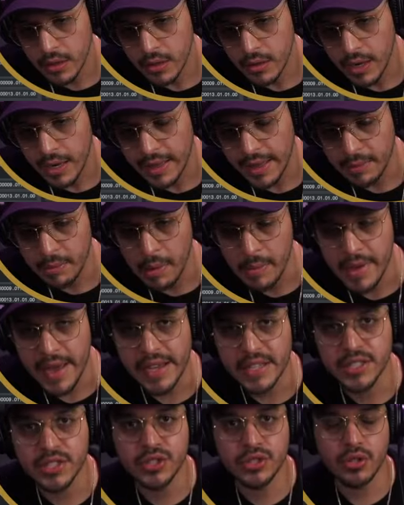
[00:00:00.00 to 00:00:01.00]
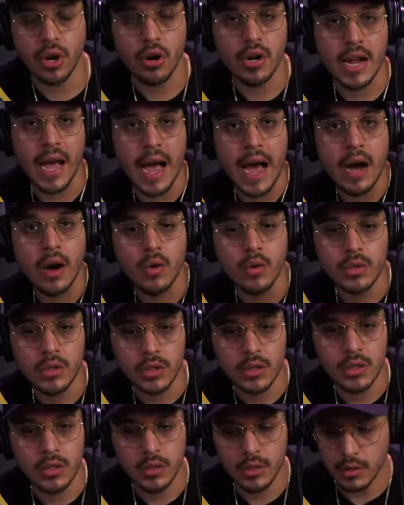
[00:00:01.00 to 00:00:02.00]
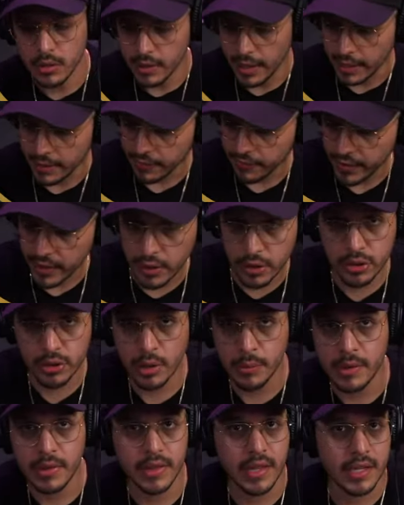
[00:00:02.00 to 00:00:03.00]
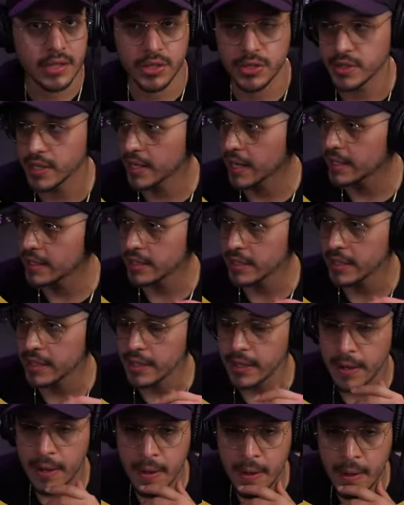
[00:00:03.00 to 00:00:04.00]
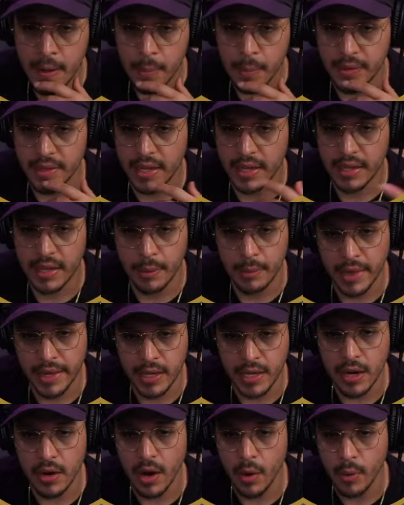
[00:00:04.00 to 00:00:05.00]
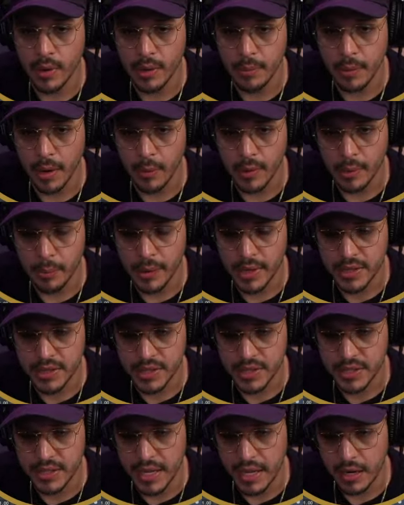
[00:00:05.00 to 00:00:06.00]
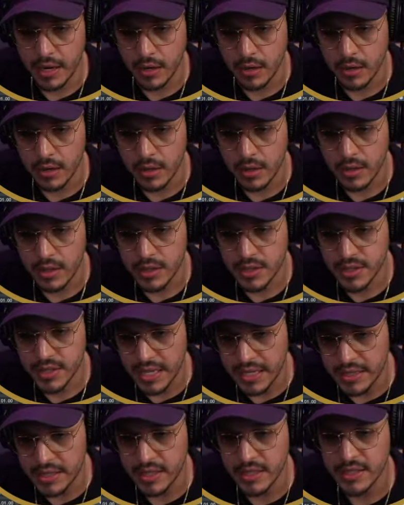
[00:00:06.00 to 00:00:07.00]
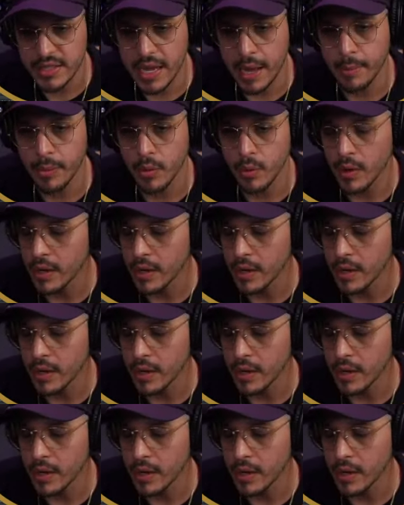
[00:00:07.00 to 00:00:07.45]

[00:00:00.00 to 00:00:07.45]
right? Like maybe I start out like finger drumming things just like I did, but then I'm like, yo, I want to pitch the snare, send to sample